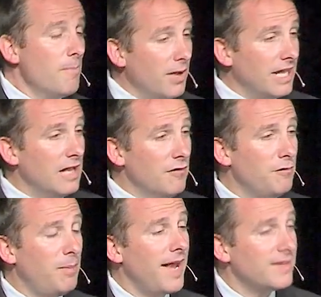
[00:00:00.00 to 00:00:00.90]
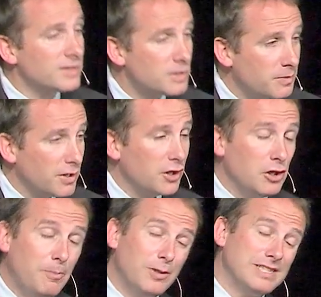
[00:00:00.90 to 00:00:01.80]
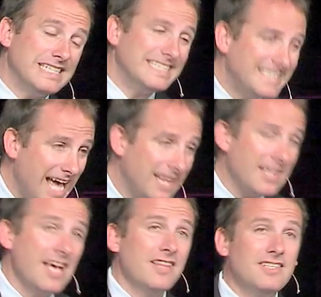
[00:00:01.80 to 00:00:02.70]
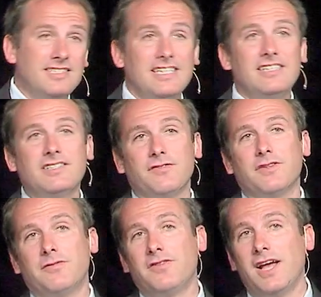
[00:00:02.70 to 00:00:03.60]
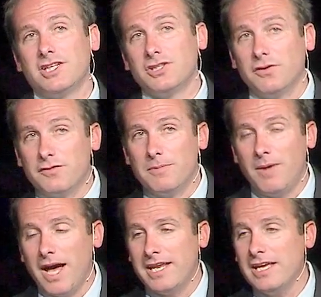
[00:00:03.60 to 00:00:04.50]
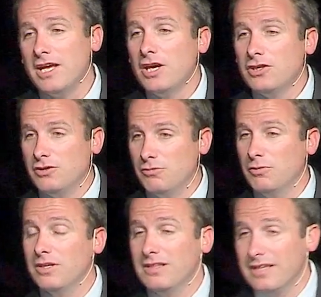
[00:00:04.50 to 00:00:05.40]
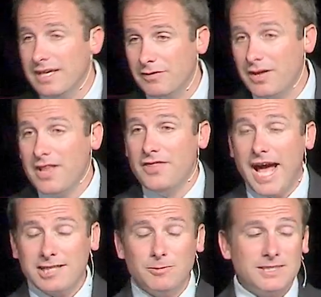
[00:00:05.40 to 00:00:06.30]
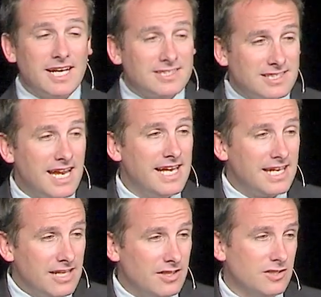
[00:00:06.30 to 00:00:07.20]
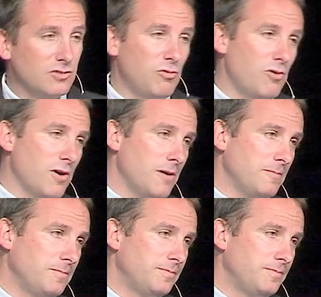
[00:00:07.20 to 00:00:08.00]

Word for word: But if by the Spirit you put to death the deeds of the flesh or of the body, you will live. That's what's at stake in this war.